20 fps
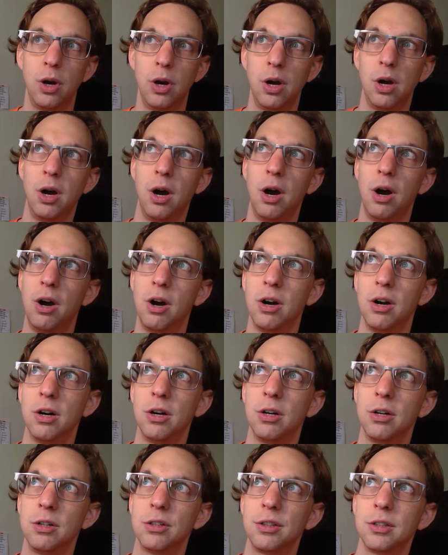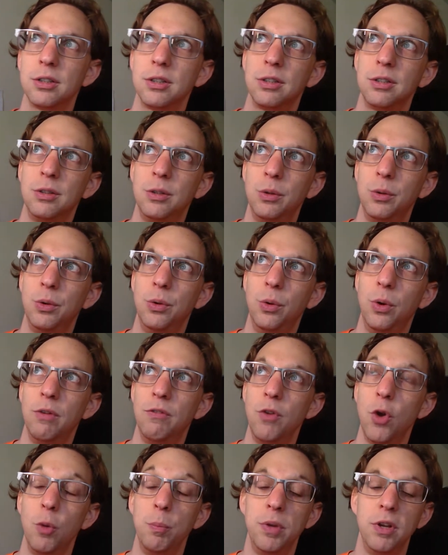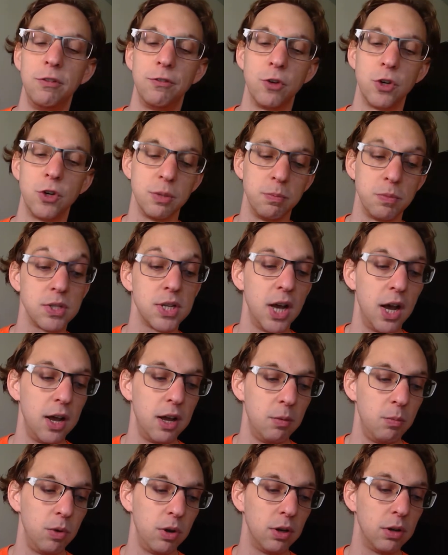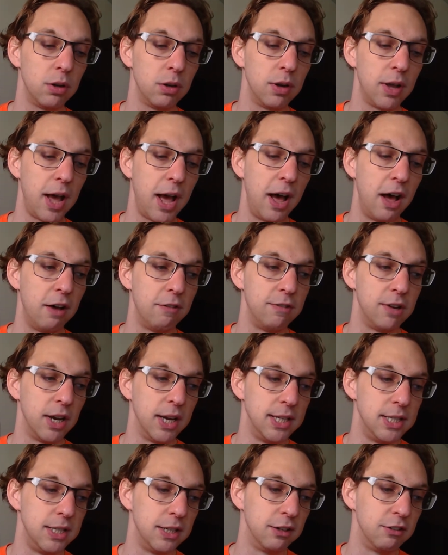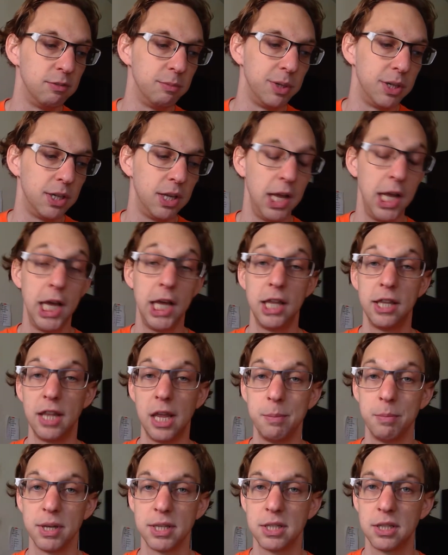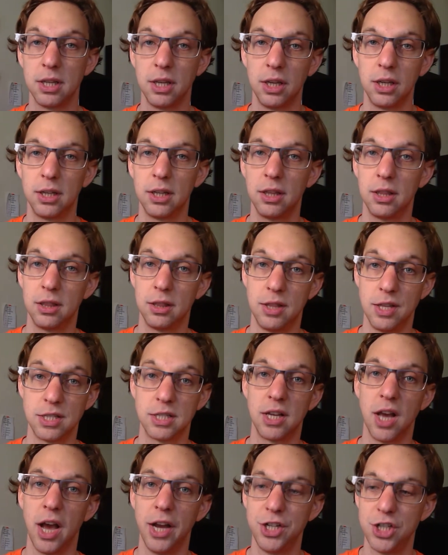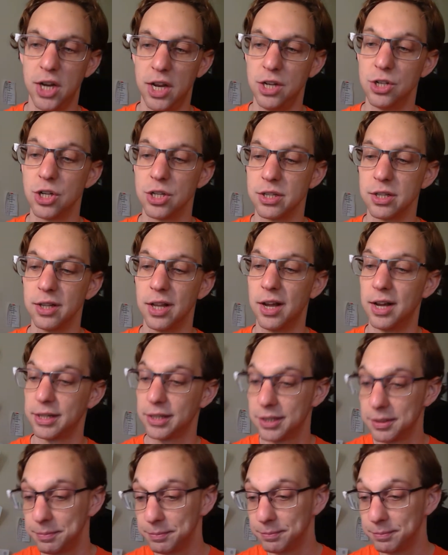have known me for time and have an idea of me, they must think this guy changes a lot.